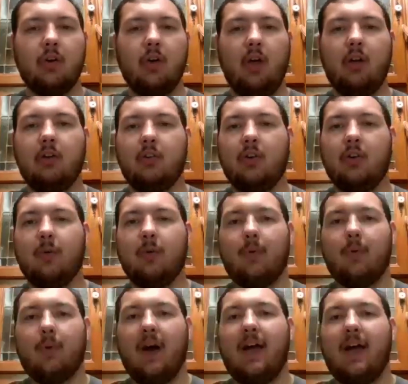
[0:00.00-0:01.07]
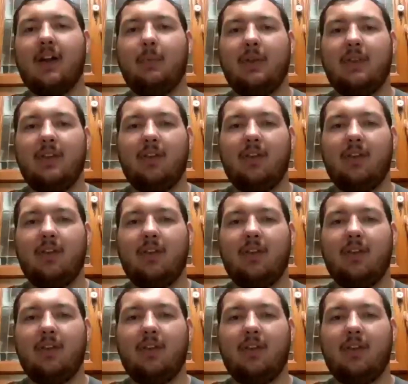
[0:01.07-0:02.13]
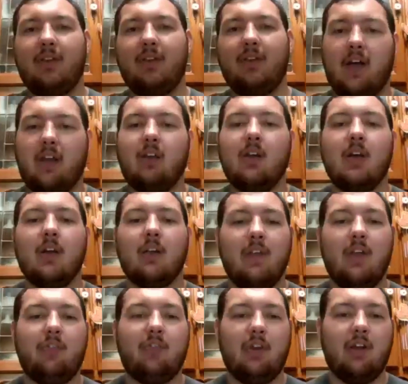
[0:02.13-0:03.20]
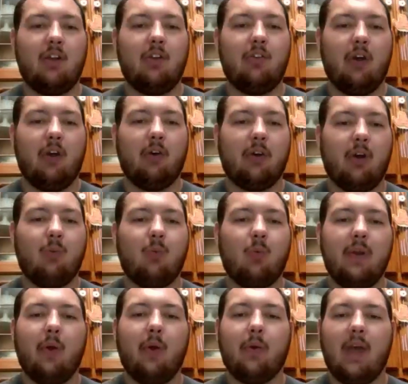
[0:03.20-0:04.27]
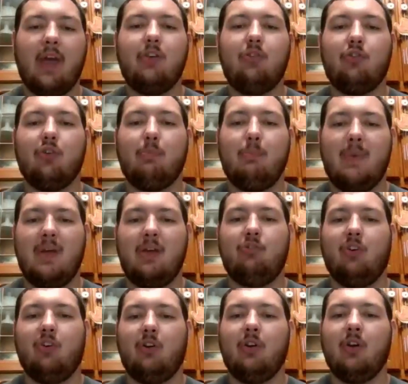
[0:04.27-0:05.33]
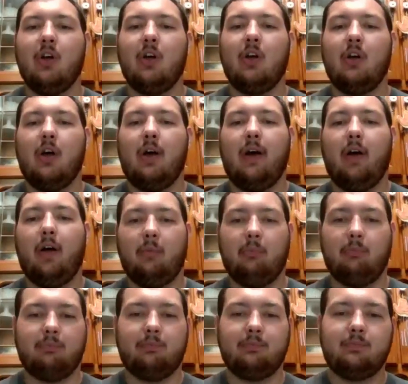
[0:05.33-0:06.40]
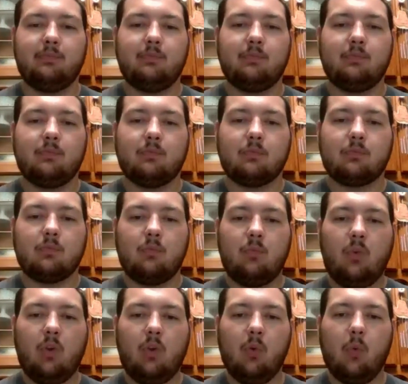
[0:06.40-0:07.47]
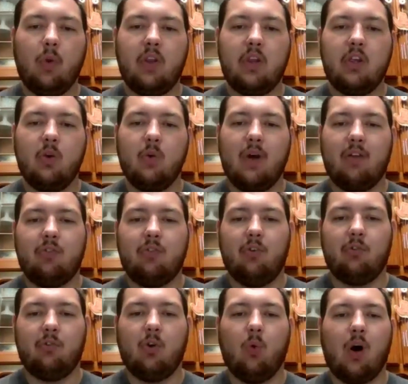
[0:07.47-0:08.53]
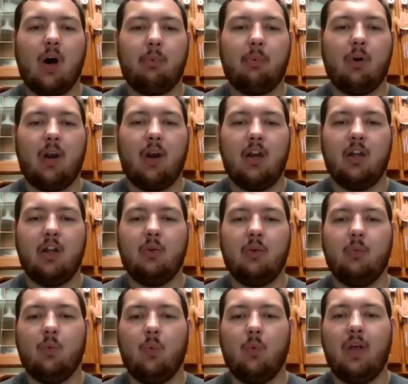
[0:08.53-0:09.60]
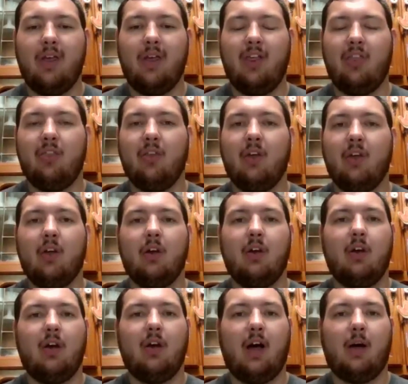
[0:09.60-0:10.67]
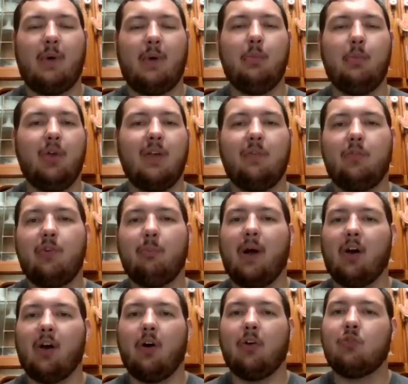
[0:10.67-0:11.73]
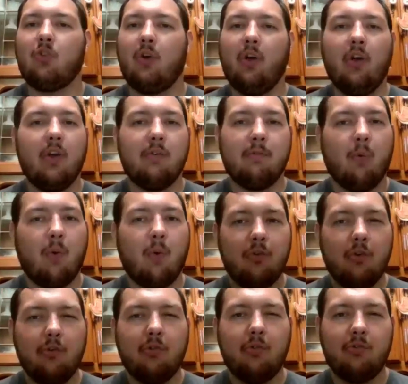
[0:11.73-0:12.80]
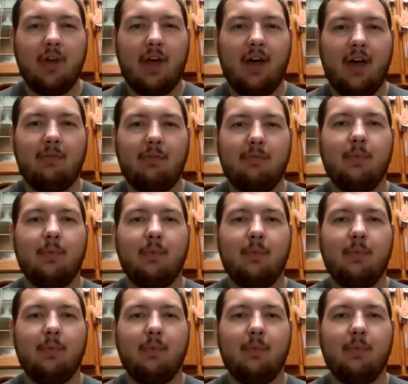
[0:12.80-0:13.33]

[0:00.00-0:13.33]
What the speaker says: good, and you're right. I mean, this is the first this is like a relocation mission. Um, when the U.S. is cooperating with, I believe, some like Australian forces and stuff,